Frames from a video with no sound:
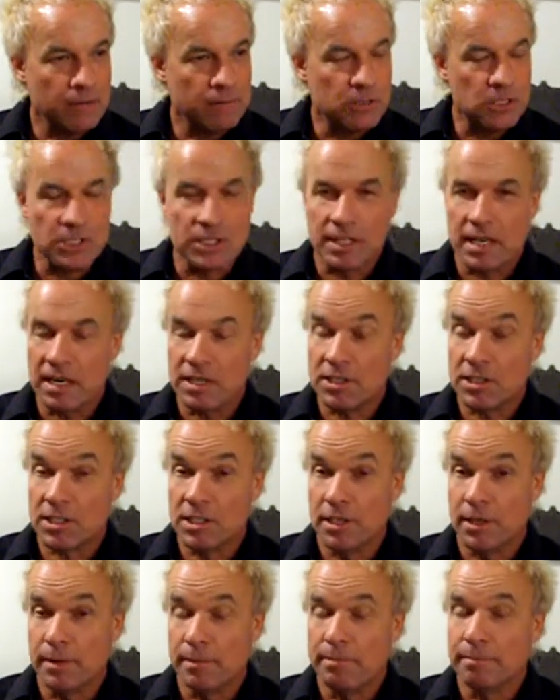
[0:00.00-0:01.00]
She's got
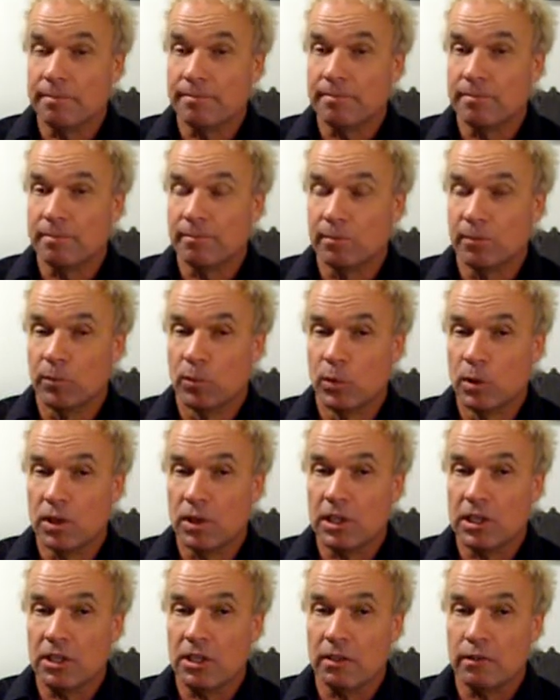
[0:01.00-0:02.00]
some
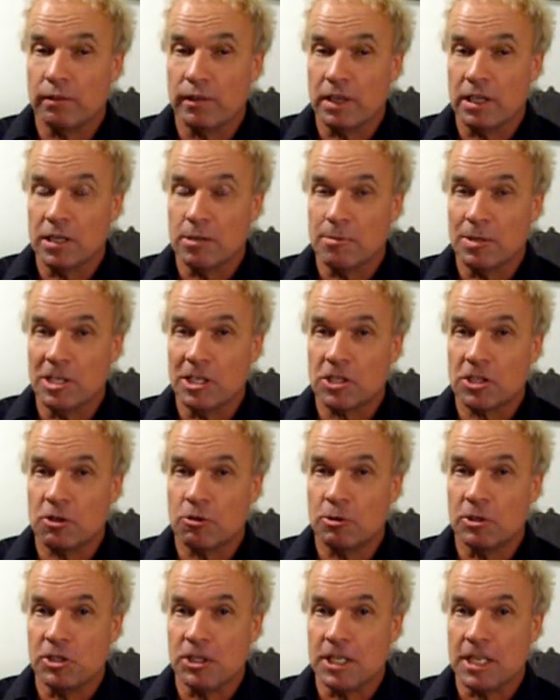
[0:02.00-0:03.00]
really good Vietnamese
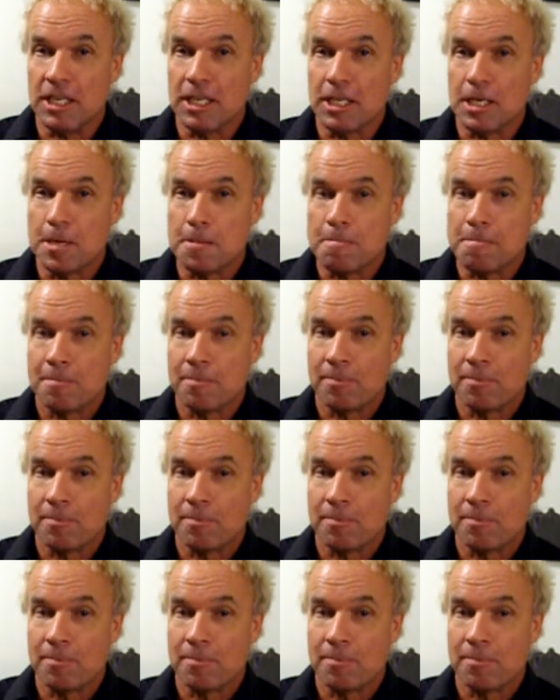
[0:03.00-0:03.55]
cuisine